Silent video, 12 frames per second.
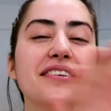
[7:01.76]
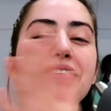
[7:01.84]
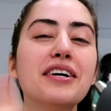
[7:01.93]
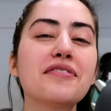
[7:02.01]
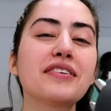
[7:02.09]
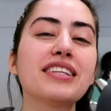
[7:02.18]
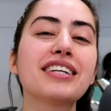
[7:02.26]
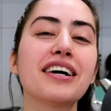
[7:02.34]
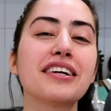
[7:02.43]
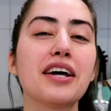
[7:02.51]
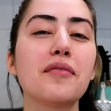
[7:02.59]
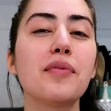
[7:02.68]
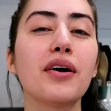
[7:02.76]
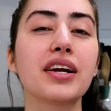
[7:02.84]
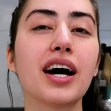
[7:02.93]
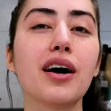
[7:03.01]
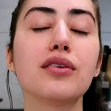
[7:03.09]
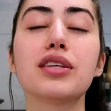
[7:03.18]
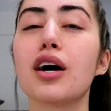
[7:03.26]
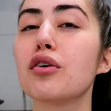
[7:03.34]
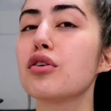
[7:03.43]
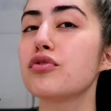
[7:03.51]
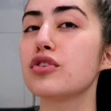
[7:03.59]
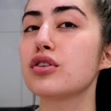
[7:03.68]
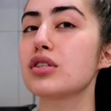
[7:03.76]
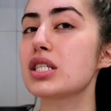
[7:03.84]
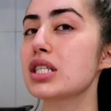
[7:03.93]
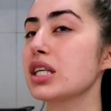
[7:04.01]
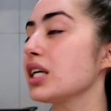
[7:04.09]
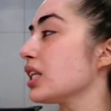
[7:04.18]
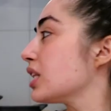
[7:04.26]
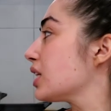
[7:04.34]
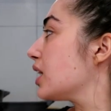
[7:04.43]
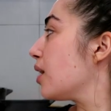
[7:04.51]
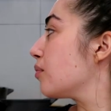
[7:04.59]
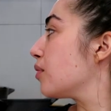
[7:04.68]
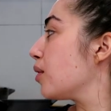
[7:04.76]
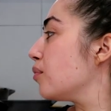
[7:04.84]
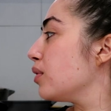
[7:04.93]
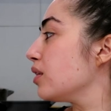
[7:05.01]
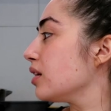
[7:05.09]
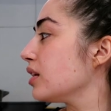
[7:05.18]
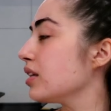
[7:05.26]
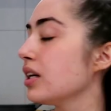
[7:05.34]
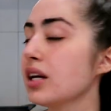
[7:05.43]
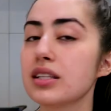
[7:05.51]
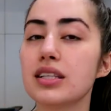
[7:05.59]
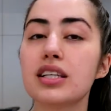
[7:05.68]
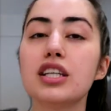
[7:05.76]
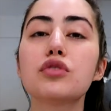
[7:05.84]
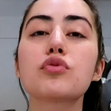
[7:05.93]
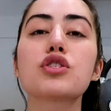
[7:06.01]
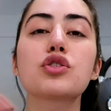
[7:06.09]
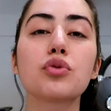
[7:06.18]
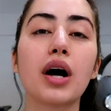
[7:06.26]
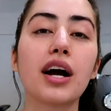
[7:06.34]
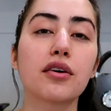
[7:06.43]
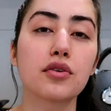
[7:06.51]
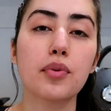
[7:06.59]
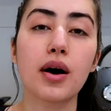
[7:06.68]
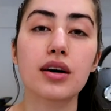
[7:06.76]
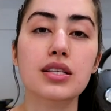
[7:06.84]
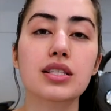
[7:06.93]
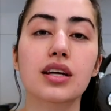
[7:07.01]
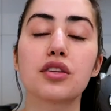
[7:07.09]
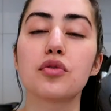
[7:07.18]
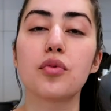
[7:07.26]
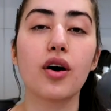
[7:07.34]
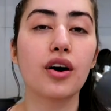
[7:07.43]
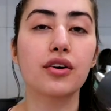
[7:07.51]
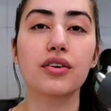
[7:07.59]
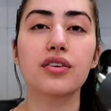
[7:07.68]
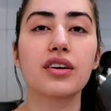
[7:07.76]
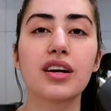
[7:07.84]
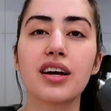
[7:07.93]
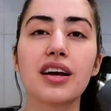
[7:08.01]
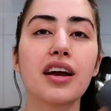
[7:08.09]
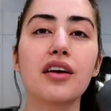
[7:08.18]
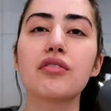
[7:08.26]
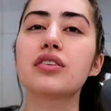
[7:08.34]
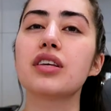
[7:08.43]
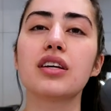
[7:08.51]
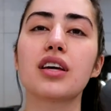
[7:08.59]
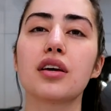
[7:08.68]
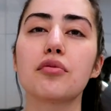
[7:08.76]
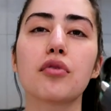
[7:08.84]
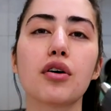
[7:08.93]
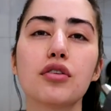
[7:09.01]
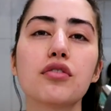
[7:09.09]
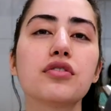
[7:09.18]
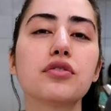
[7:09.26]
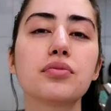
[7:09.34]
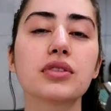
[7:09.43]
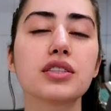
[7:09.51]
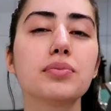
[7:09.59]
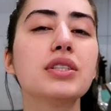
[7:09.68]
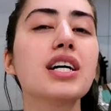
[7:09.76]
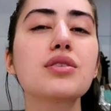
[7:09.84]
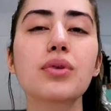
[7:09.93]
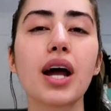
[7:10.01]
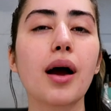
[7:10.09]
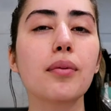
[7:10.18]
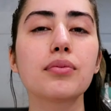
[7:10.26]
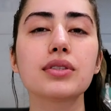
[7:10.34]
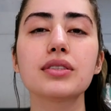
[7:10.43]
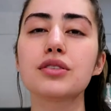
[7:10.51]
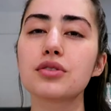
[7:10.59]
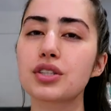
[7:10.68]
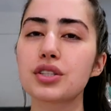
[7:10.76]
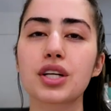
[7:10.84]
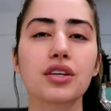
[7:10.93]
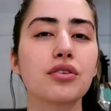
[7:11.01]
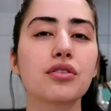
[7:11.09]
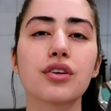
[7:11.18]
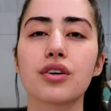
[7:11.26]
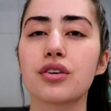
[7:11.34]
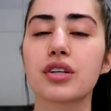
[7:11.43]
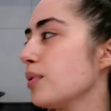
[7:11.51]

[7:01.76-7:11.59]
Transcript: I'm definitely cutting that part out. I don't know if you could see in the camera, but the heat was too high on the pasta and the water. Everything came all over the place. But that's what happens, you cook and you learn.